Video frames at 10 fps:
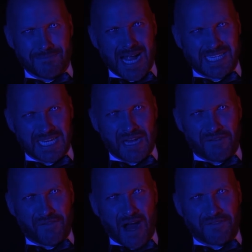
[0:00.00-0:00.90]
my
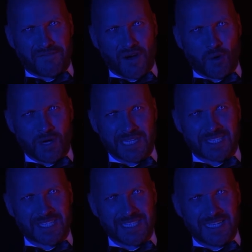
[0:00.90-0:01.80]
dear Fright
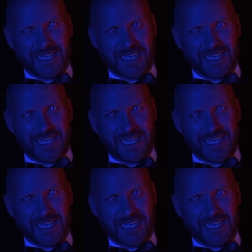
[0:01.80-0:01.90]
followers,